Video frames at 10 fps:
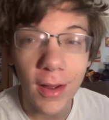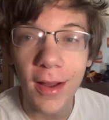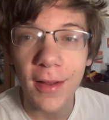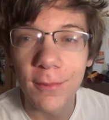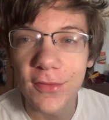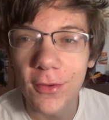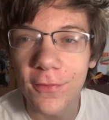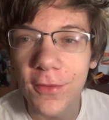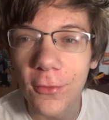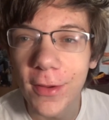Hi, so
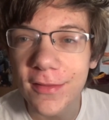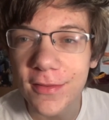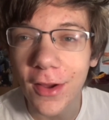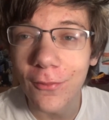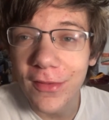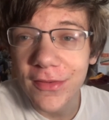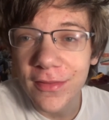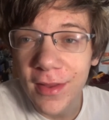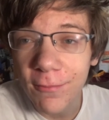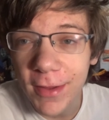a few weeks ago,
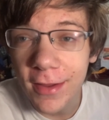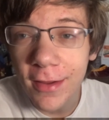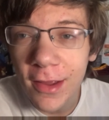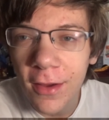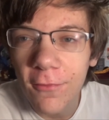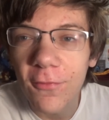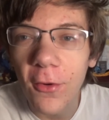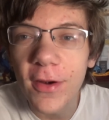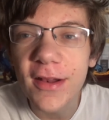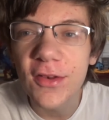Mississippi
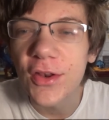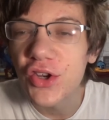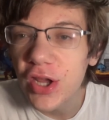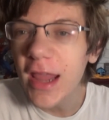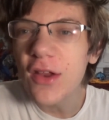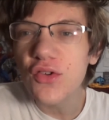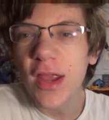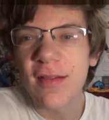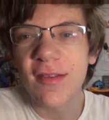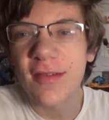voted to change
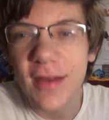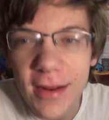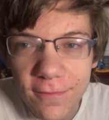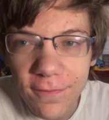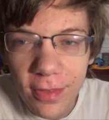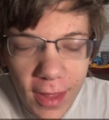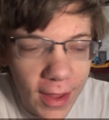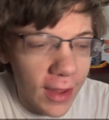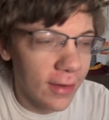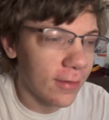its state
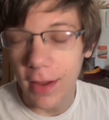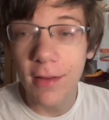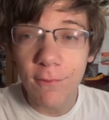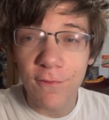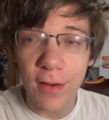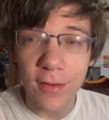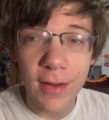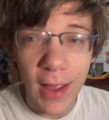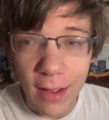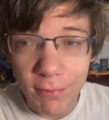flag. I'm very
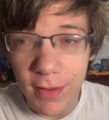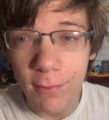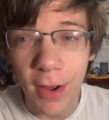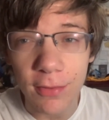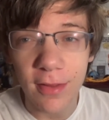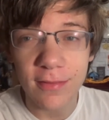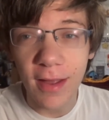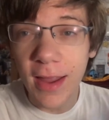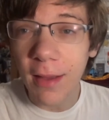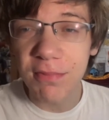happy about this.
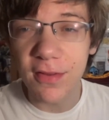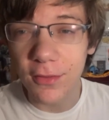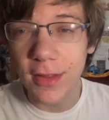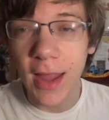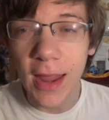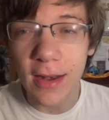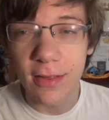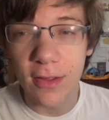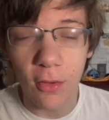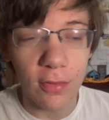I absolutely hated
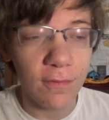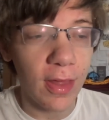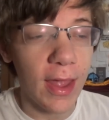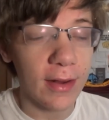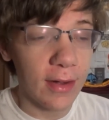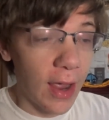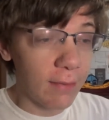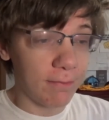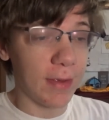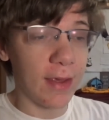the old flag.
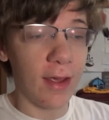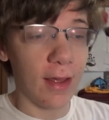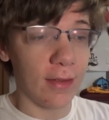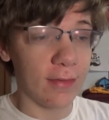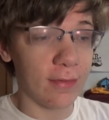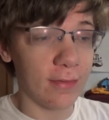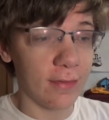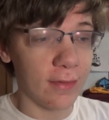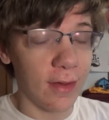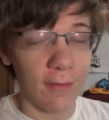Not because
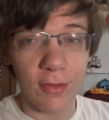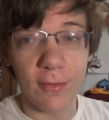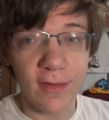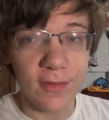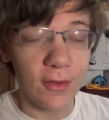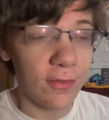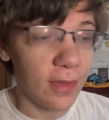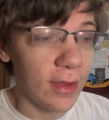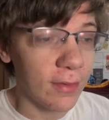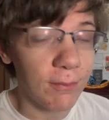of the reason you
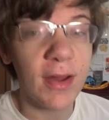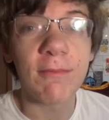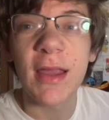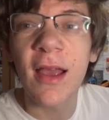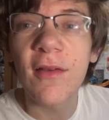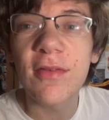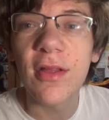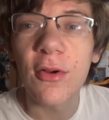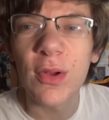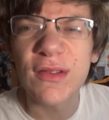think, but because
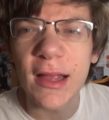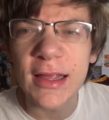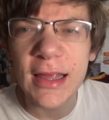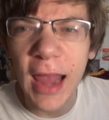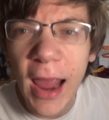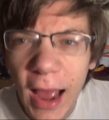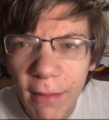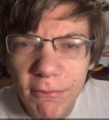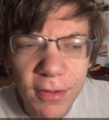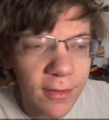there was a
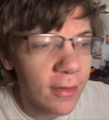gap.